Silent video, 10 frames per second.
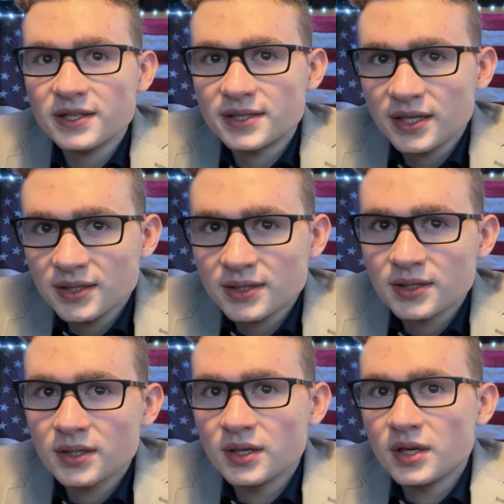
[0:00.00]
6,
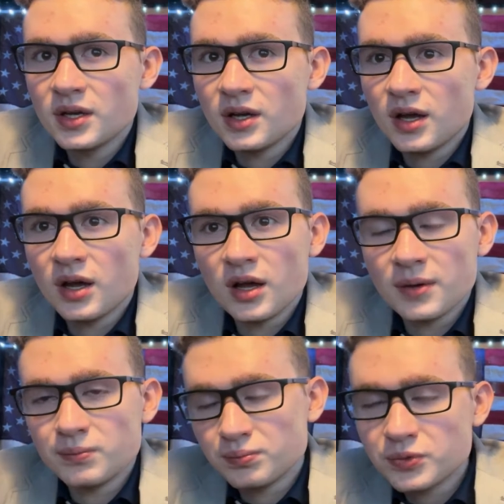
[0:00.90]

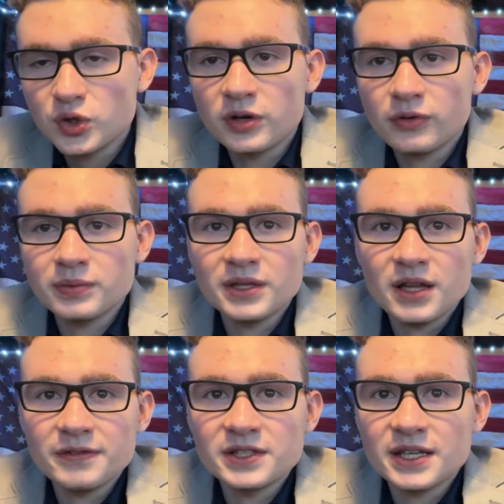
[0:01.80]
starting from the
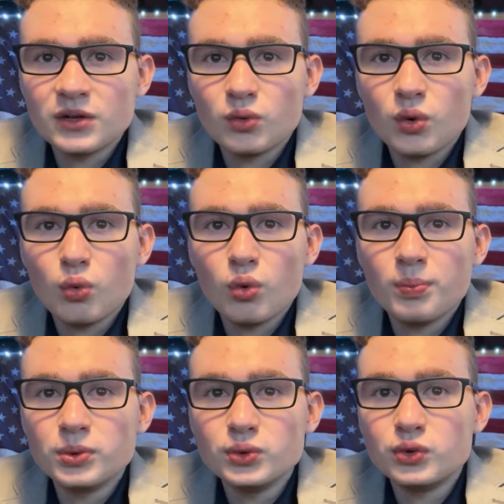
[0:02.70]
11s, and then
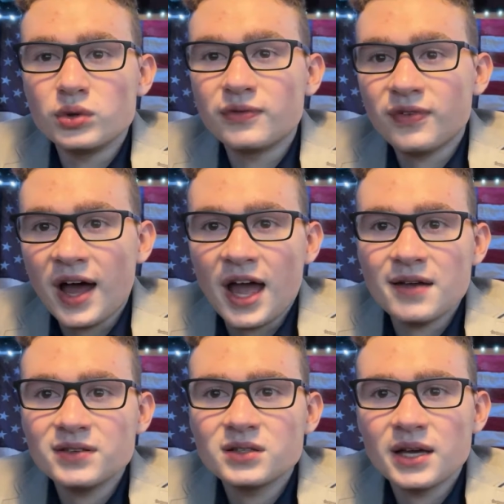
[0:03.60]
Bluetooth
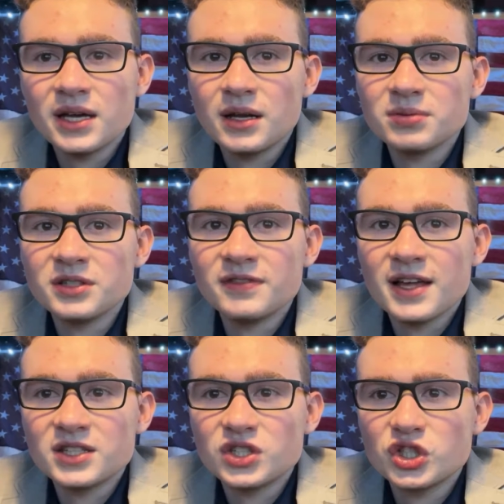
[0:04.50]
5, and I believe
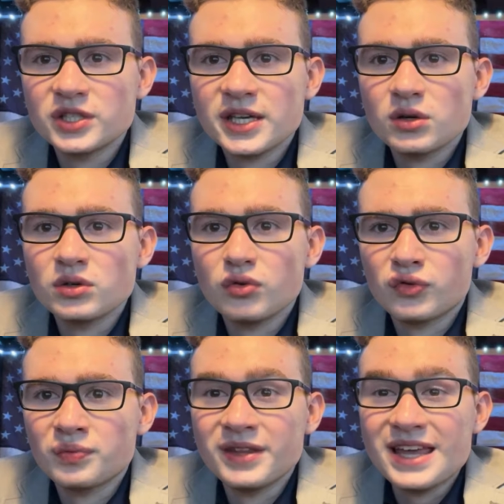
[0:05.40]
that's just carried
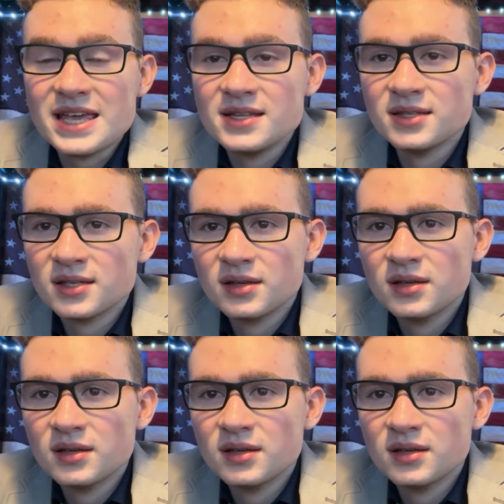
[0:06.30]
over from the 8.